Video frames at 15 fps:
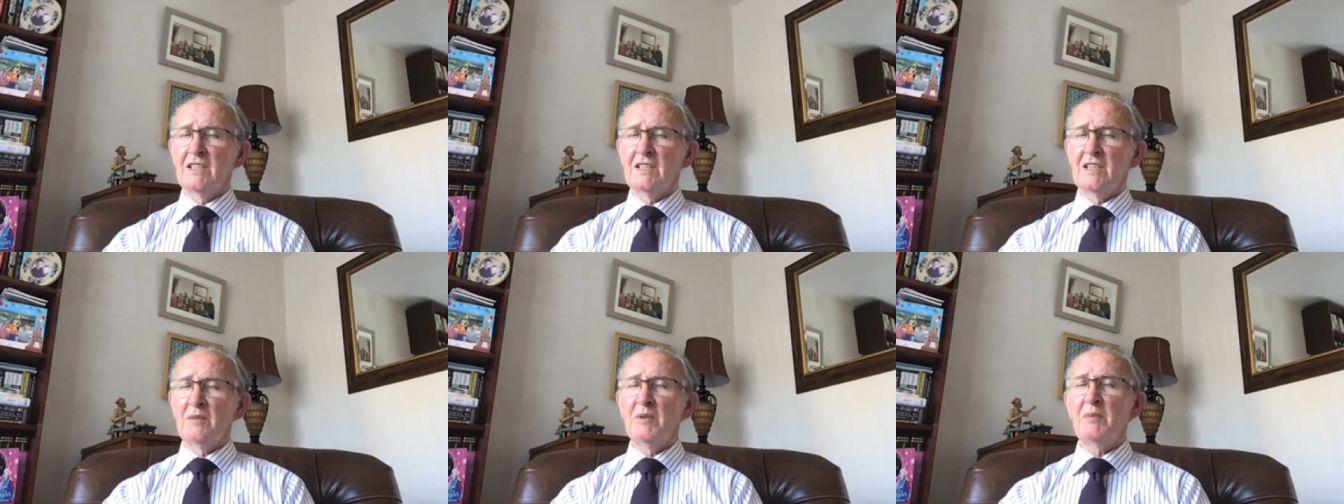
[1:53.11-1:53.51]

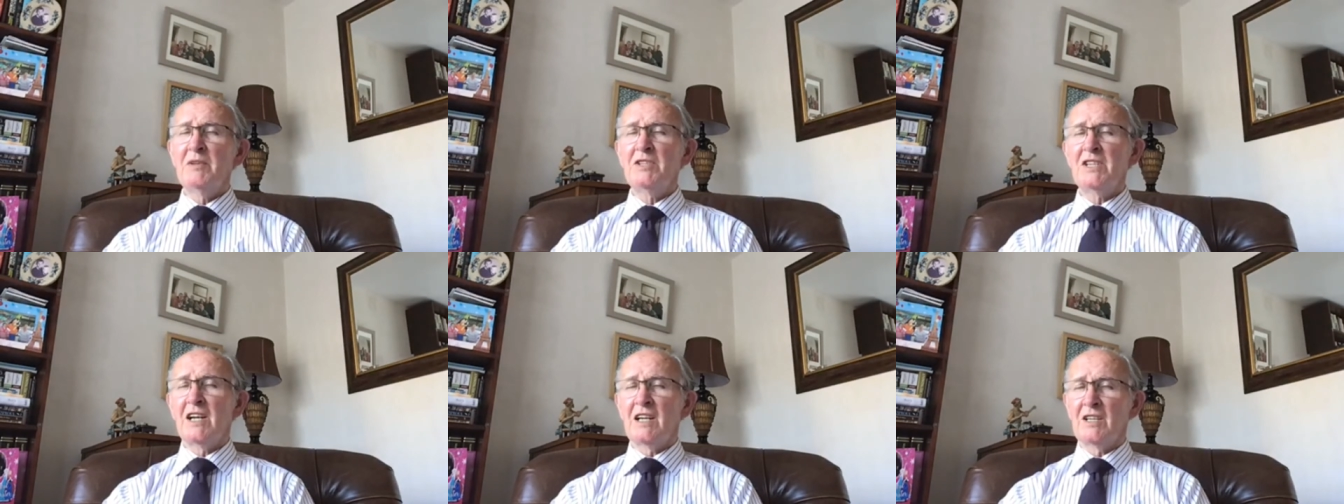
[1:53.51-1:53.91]
maybe
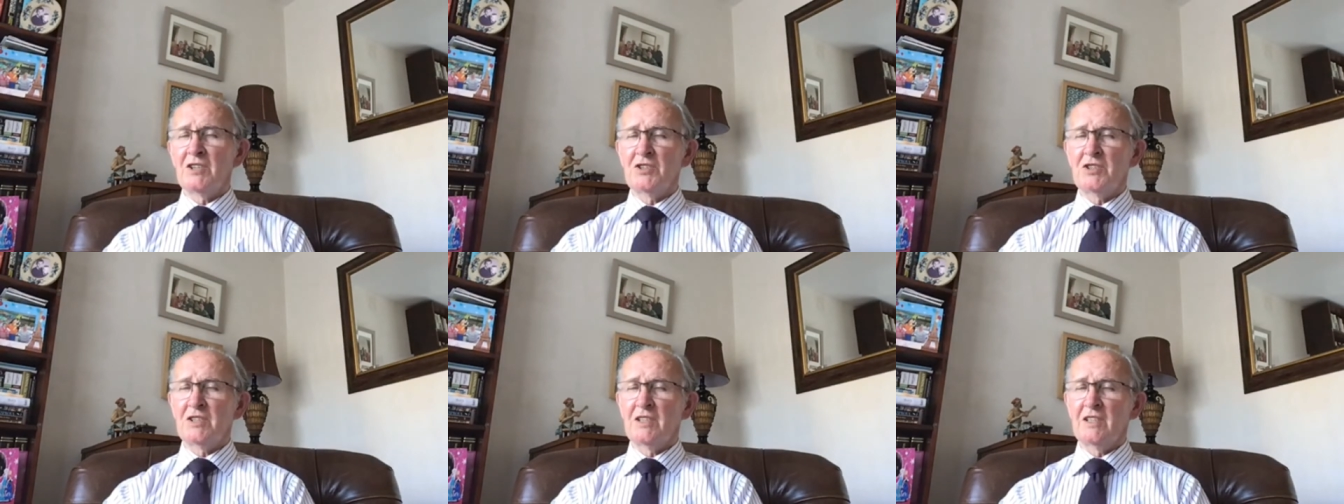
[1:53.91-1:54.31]

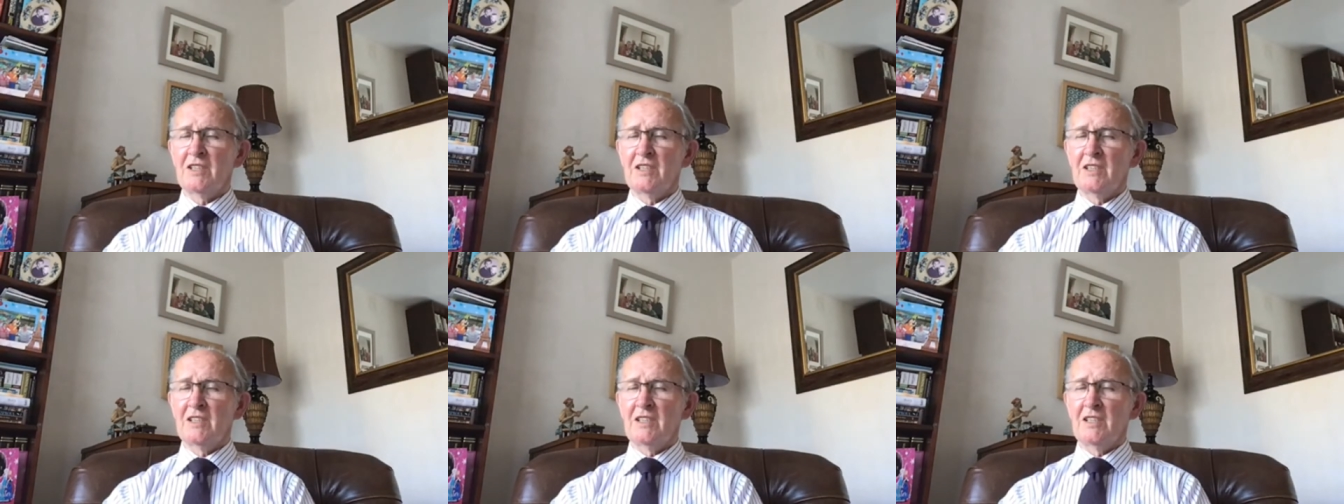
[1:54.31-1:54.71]
challenged
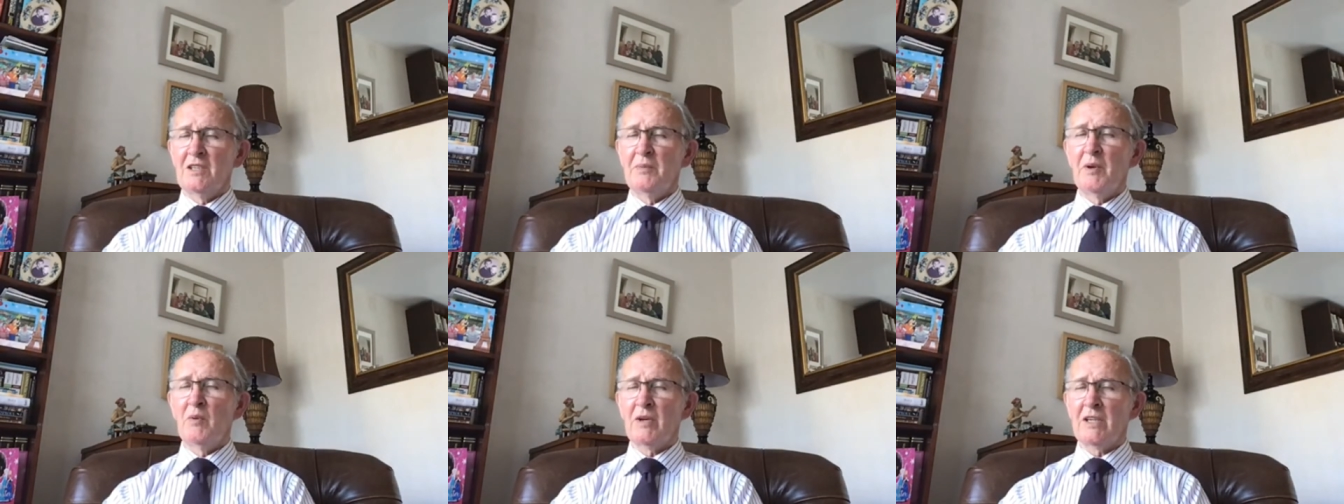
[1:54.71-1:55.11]
to
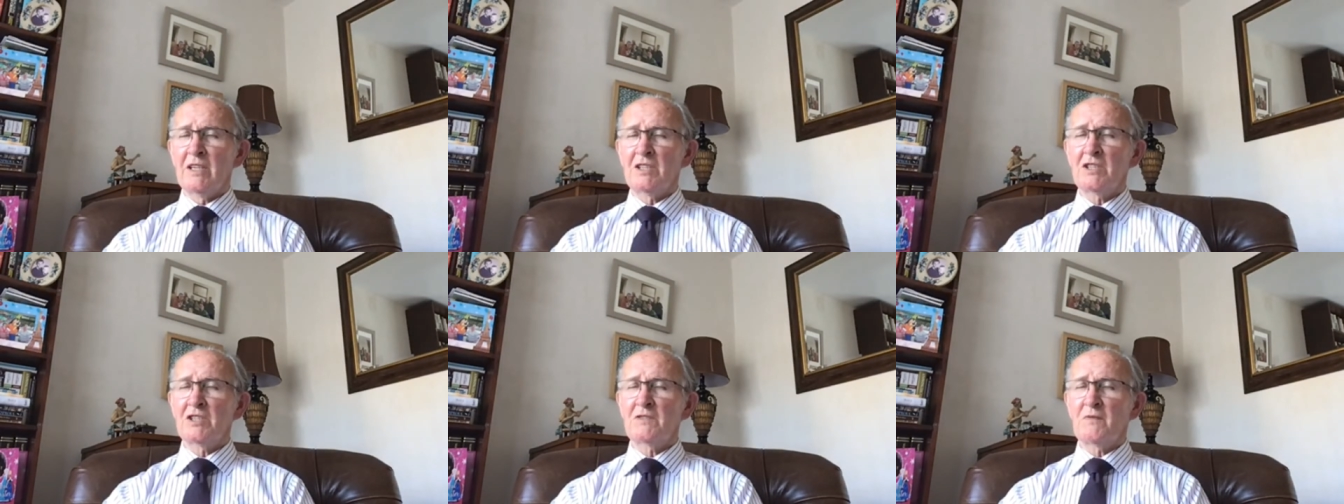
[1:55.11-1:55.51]
be
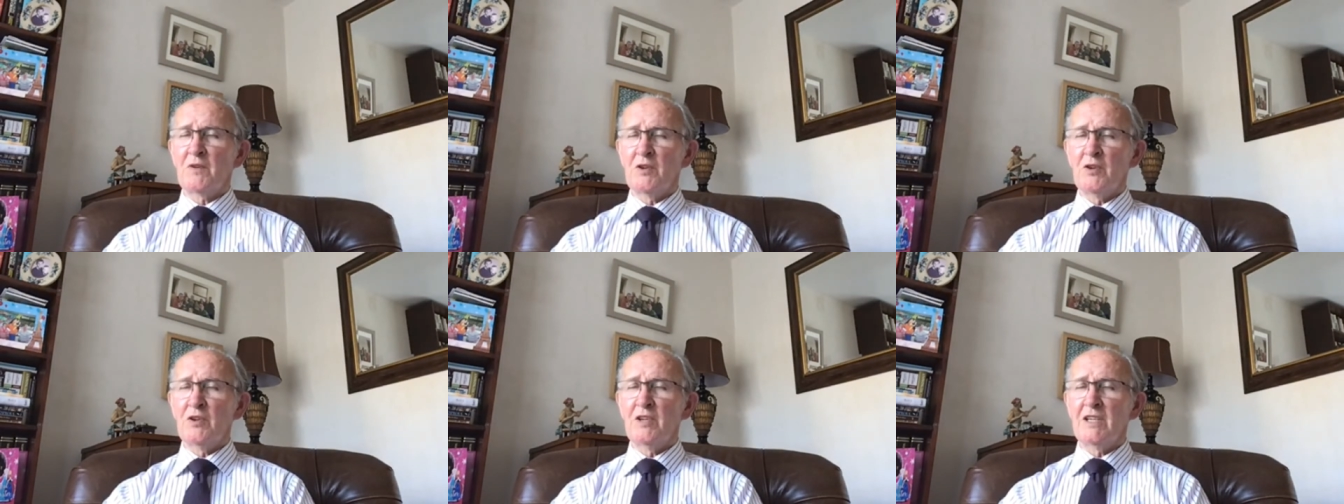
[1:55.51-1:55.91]
witnesses for
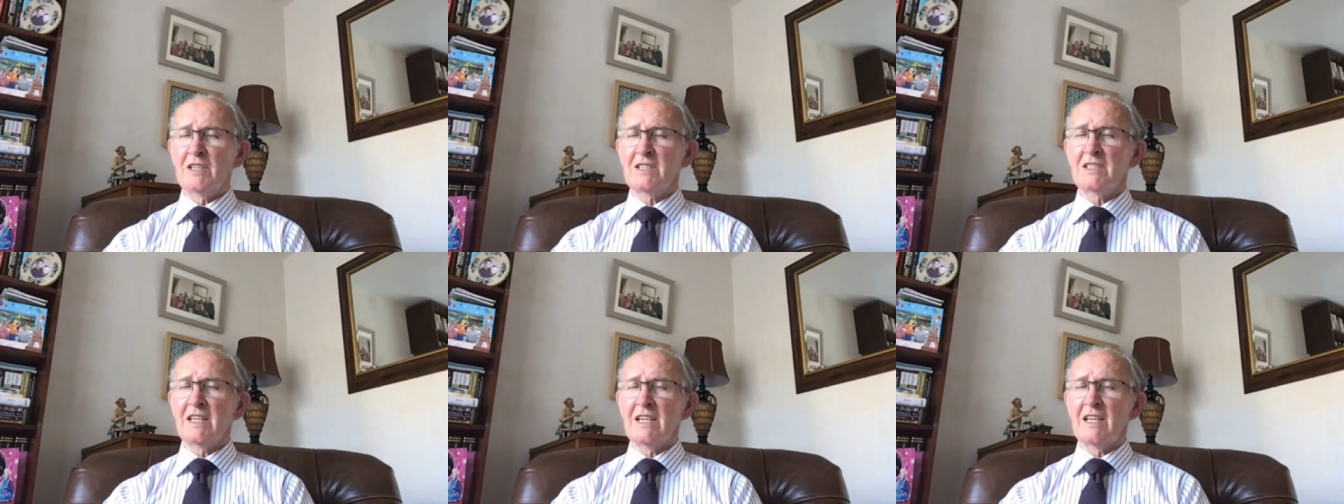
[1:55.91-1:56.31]
you
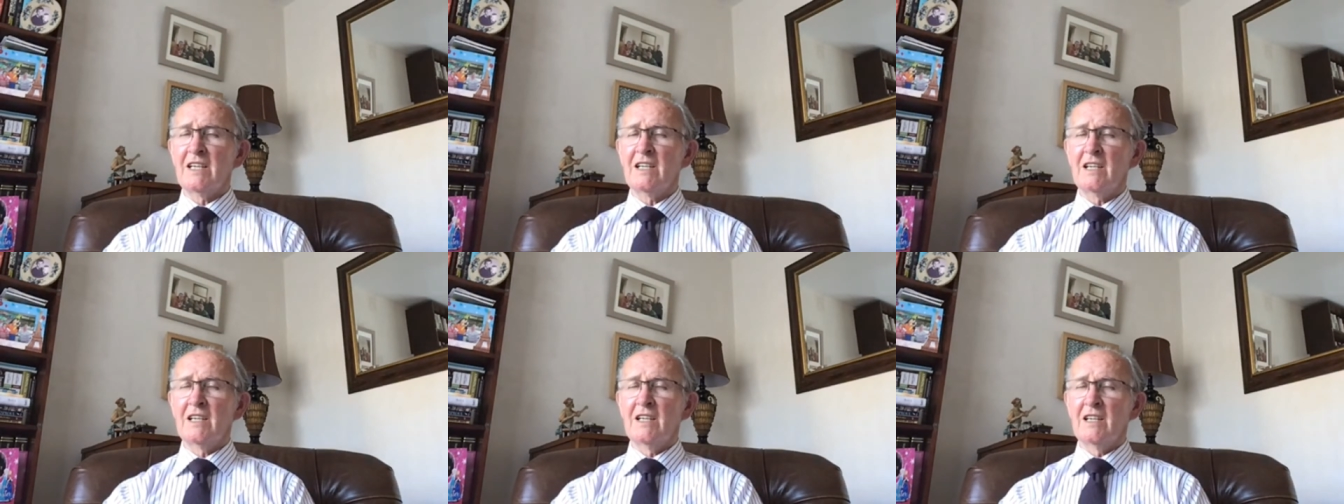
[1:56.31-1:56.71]
this day
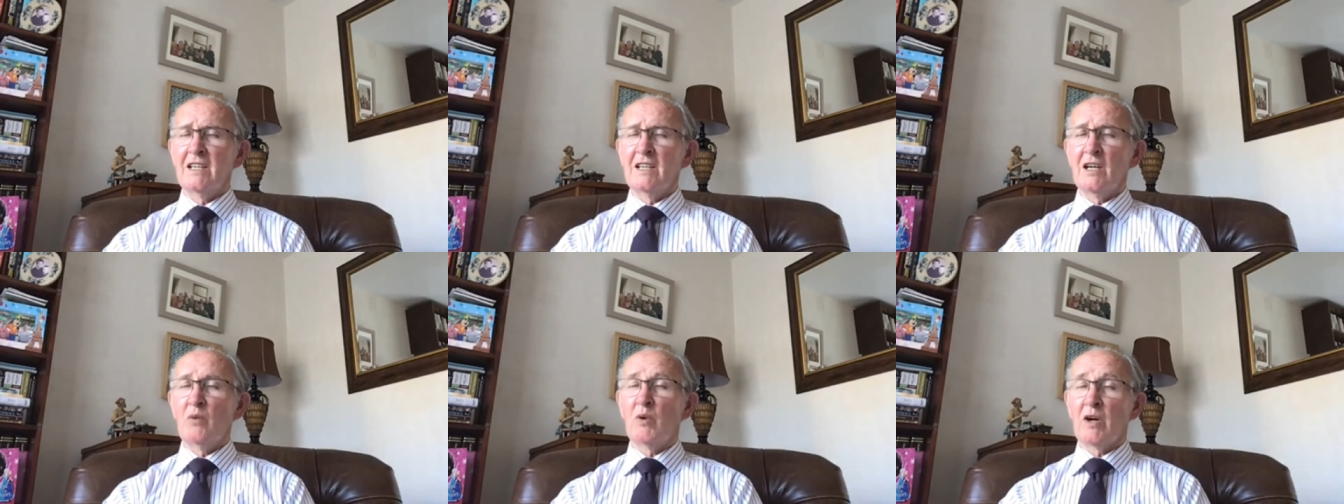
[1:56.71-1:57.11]

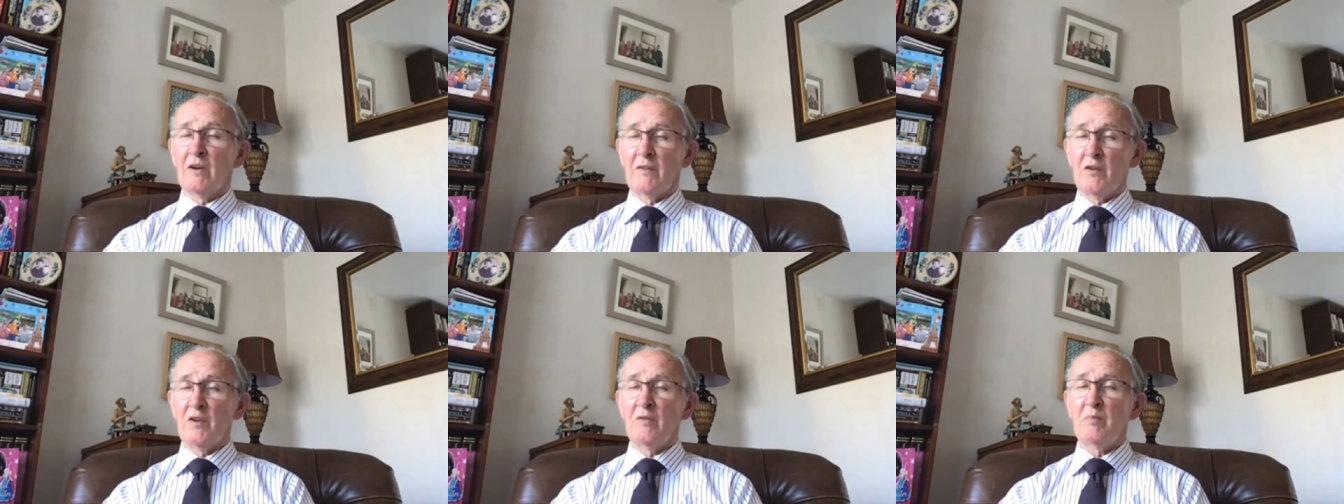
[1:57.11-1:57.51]
wherever
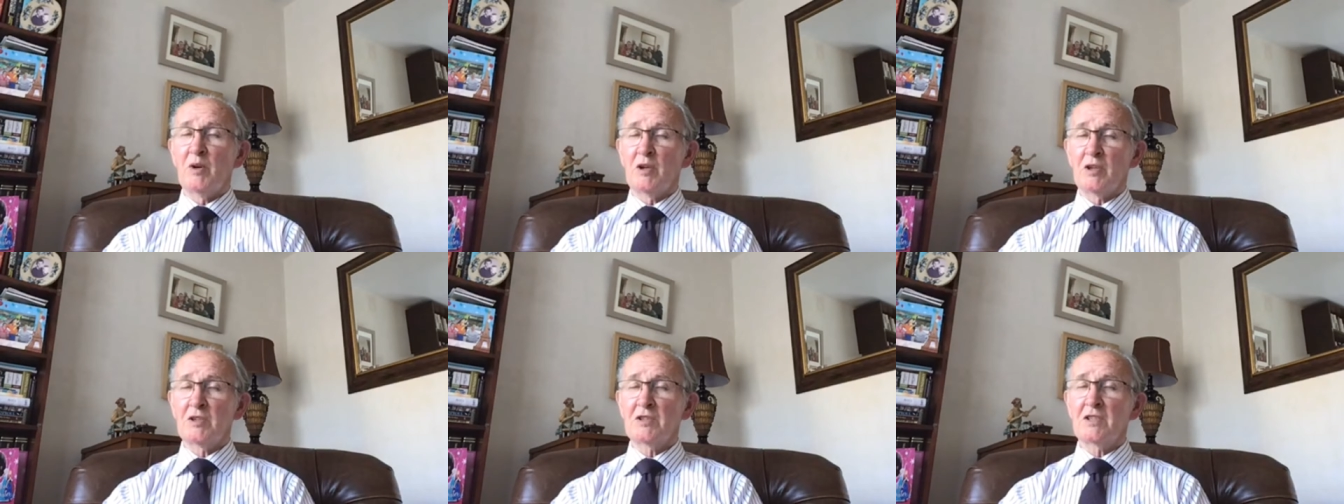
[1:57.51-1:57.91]
you've put
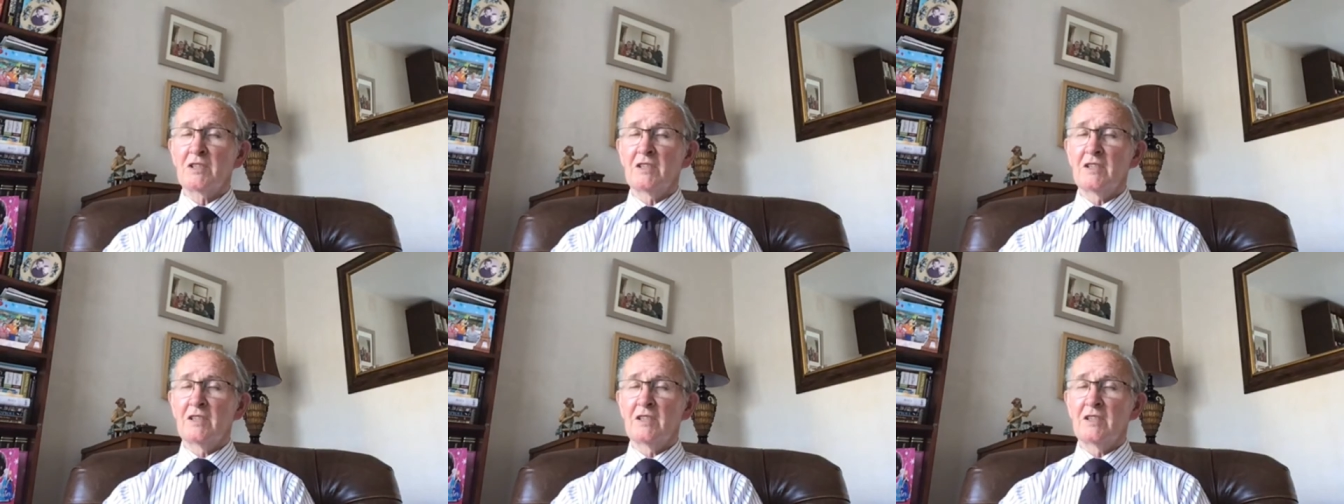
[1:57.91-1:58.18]
us.